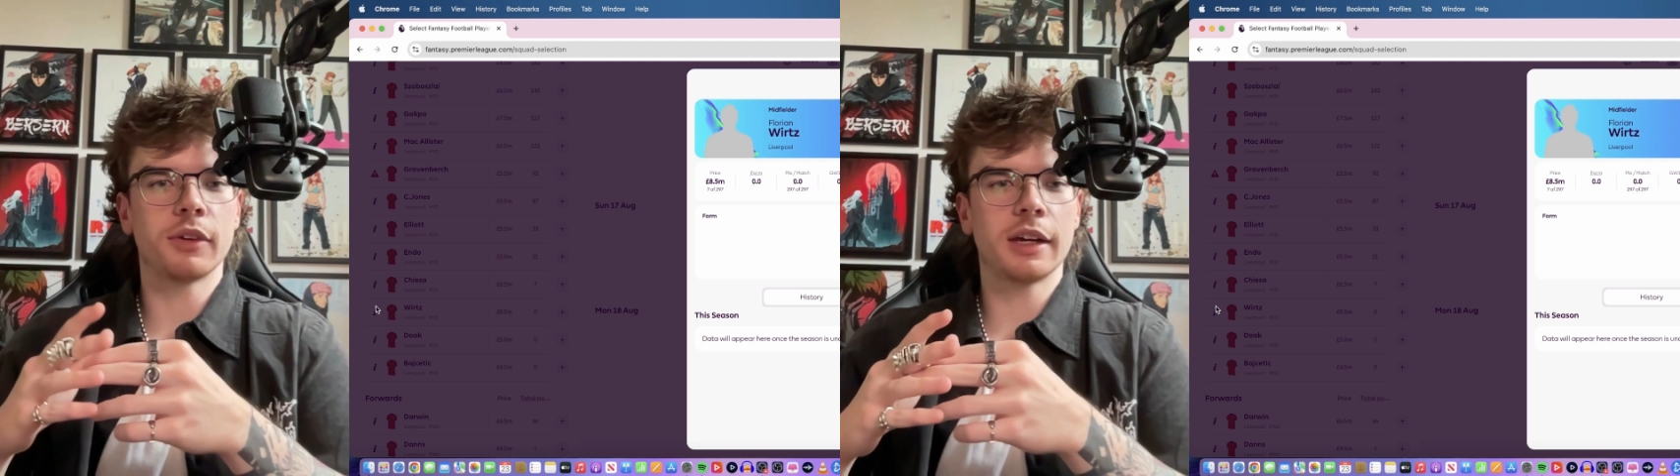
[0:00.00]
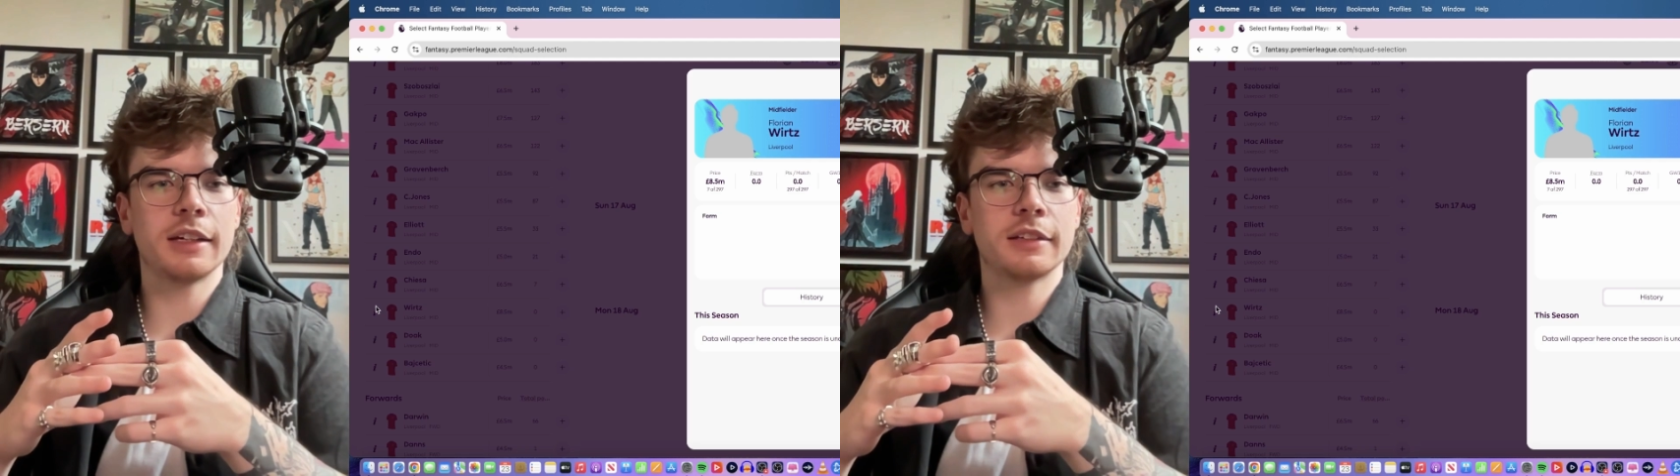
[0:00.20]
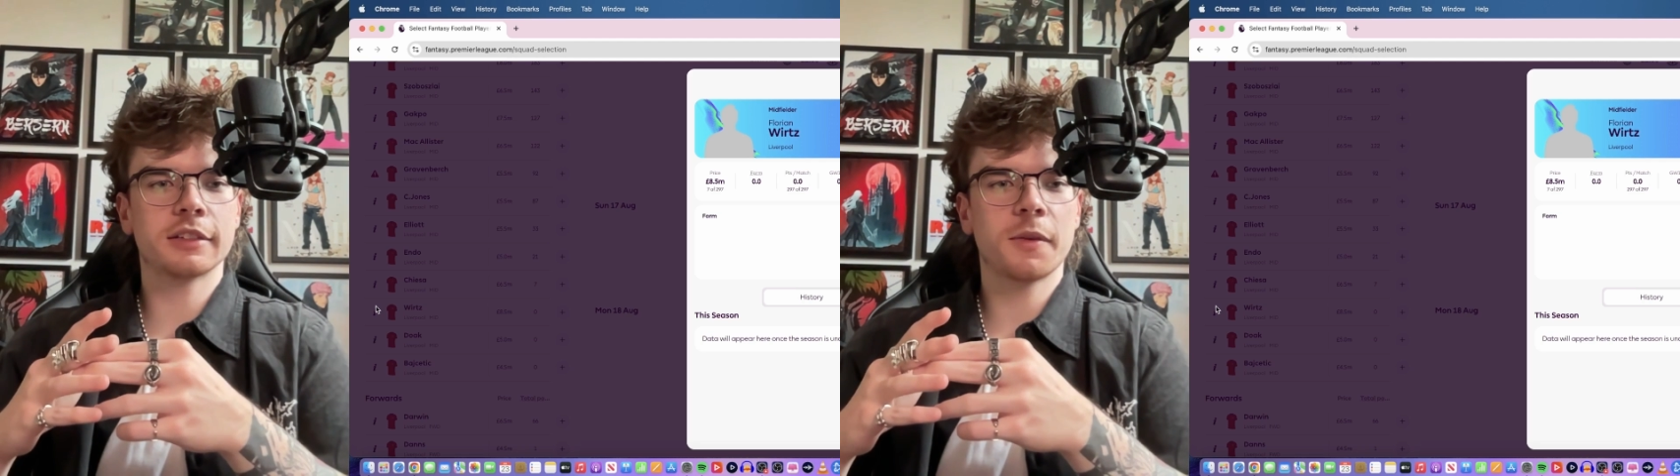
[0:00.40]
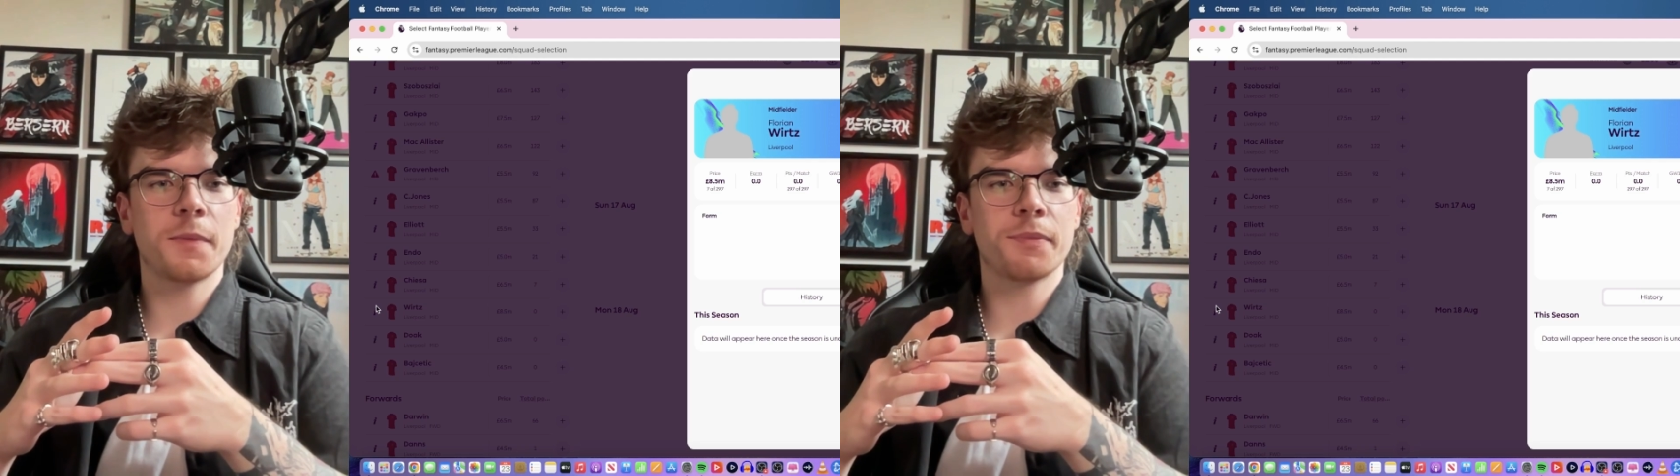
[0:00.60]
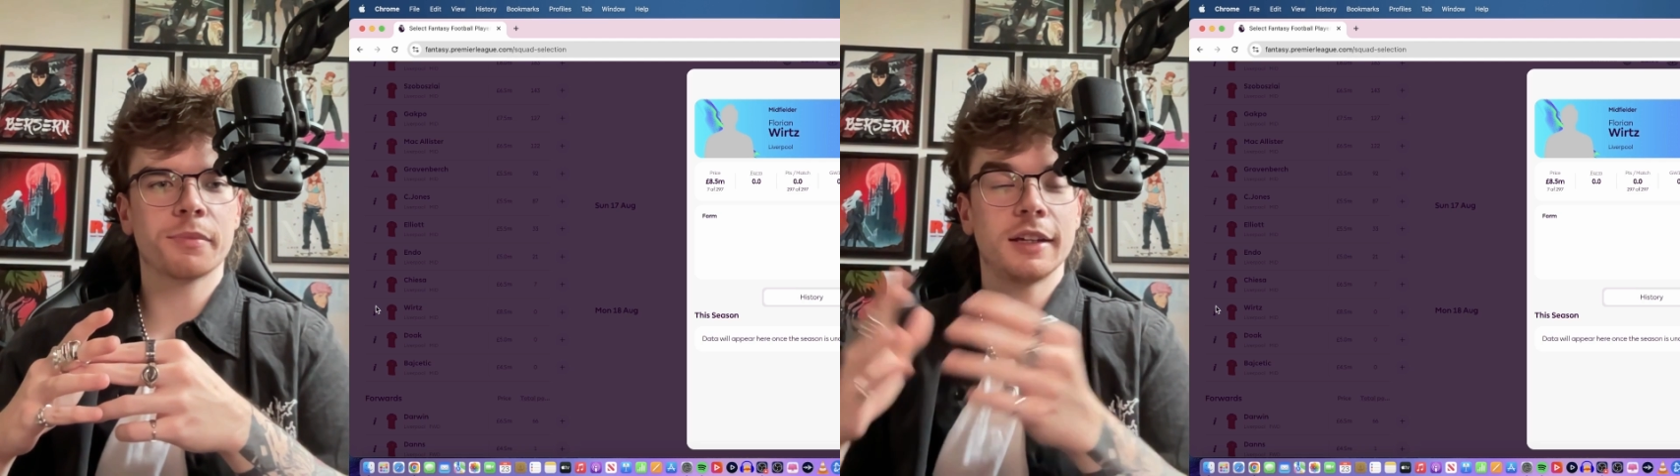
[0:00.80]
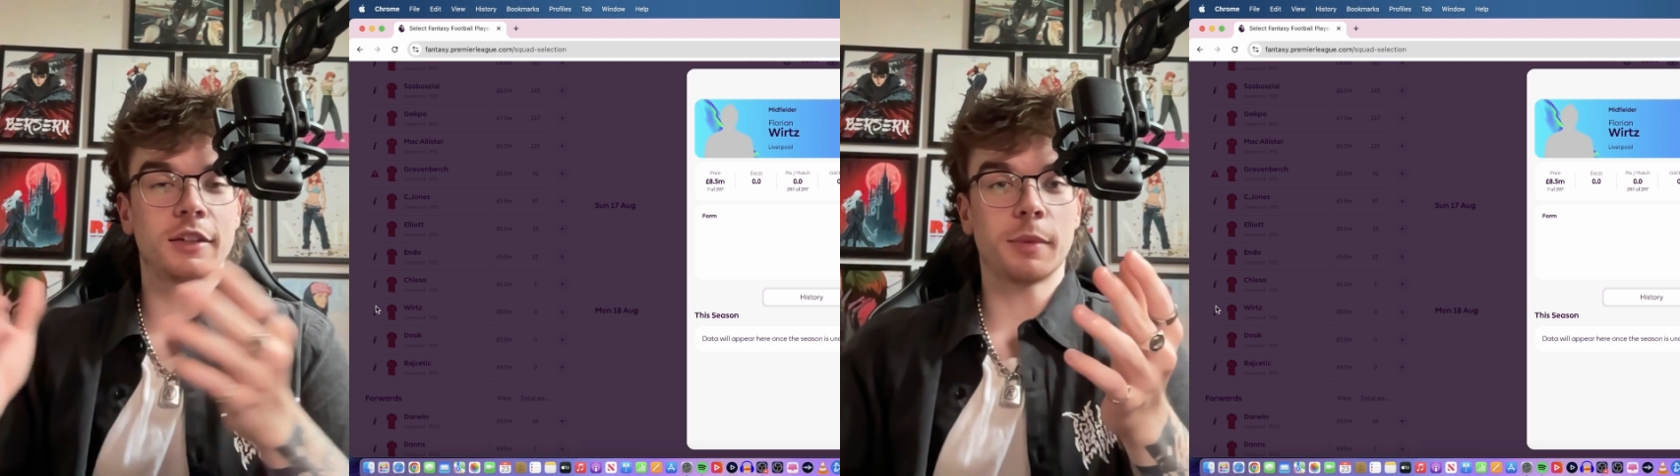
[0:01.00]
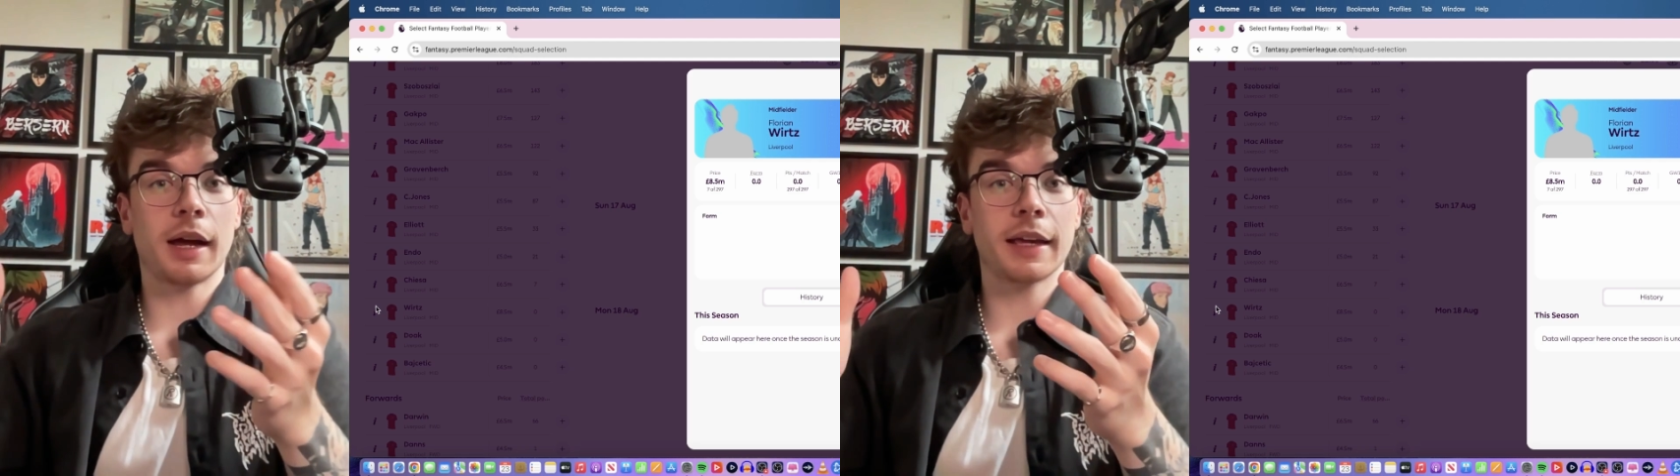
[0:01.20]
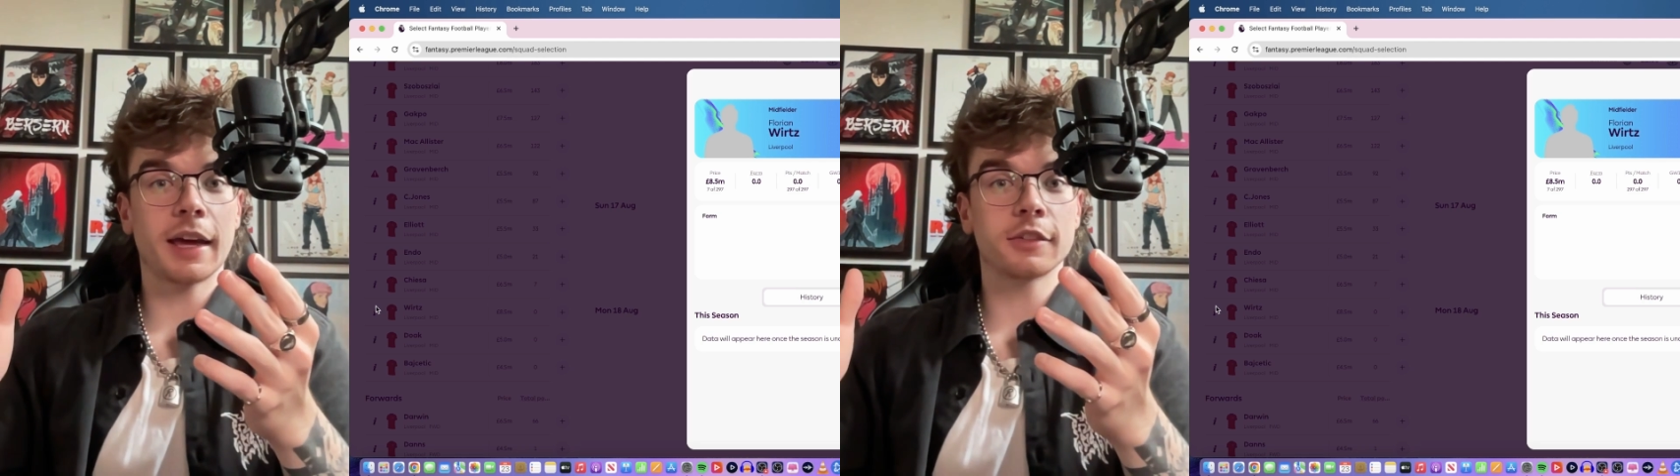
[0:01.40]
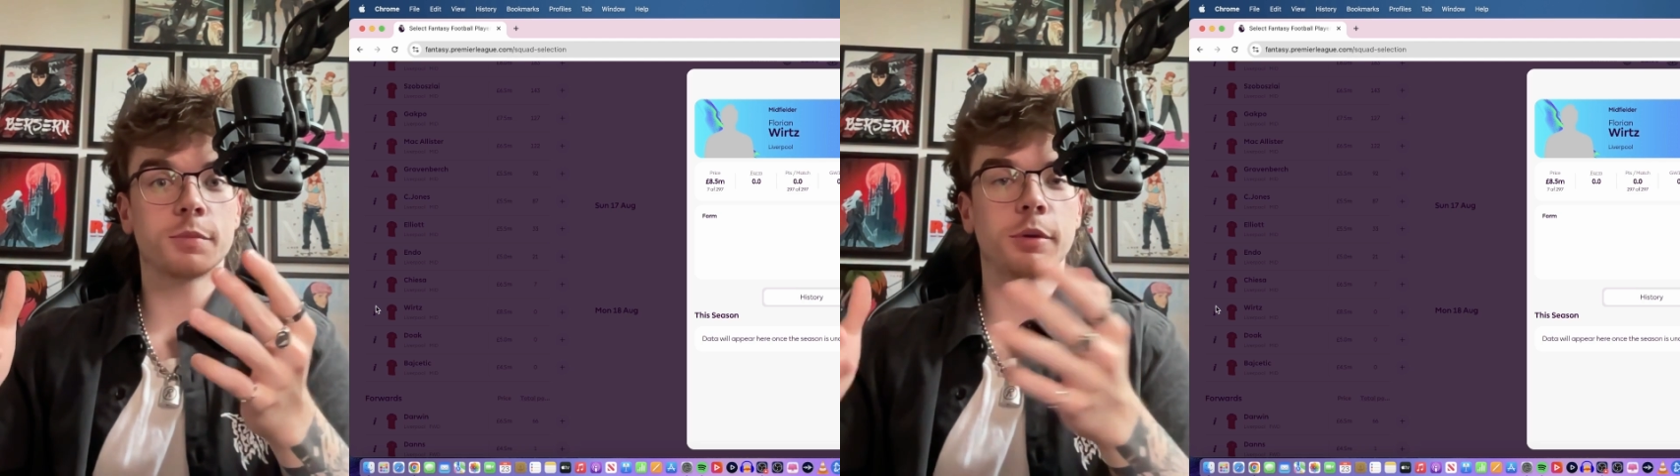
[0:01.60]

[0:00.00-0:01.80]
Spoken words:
Wirtz, is my guess.